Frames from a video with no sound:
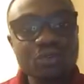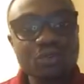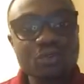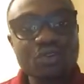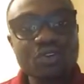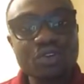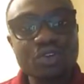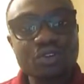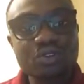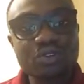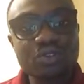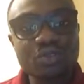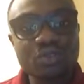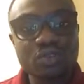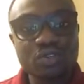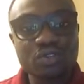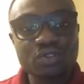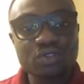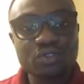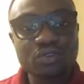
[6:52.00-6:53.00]
go
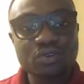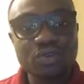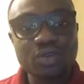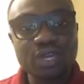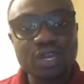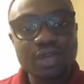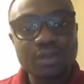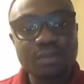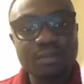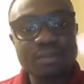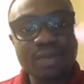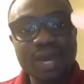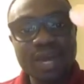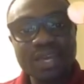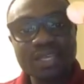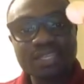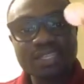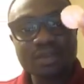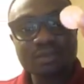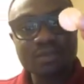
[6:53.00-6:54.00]
into a store and
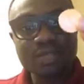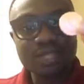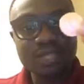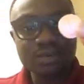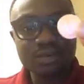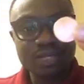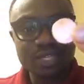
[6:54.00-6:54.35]
buy something